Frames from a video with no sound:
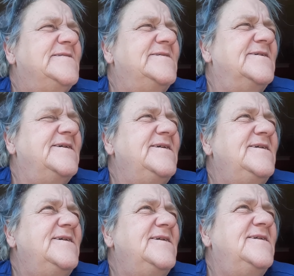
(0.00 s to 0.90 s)

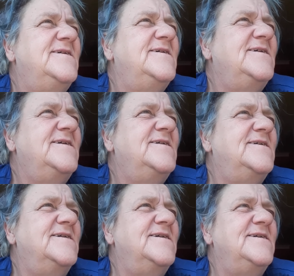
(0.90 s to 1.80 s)
Dee,
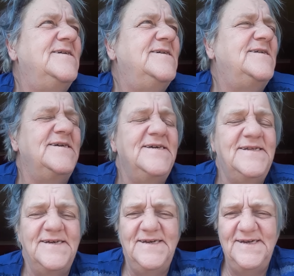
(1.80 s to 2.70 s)
dee, dee,
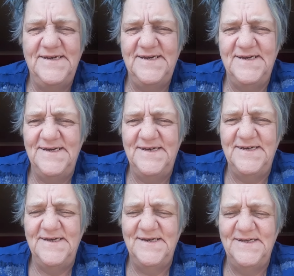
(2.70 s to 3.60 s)

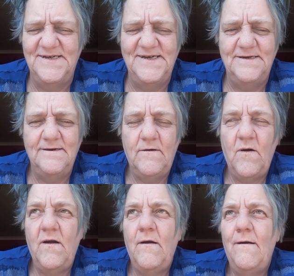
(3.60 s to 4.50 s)
dee, dee.
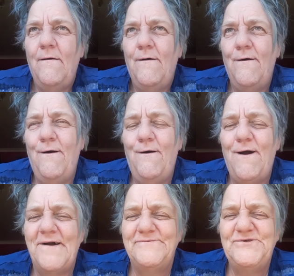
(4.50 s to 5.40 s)

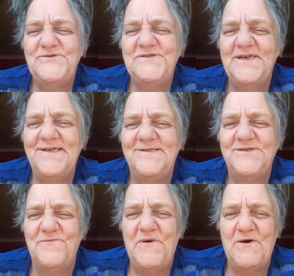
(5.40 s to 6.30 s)
Oh, I've just seen
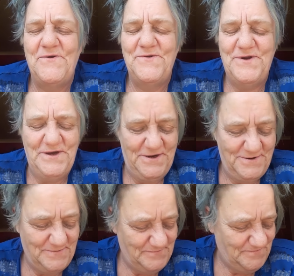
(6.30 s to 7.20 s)
something on, I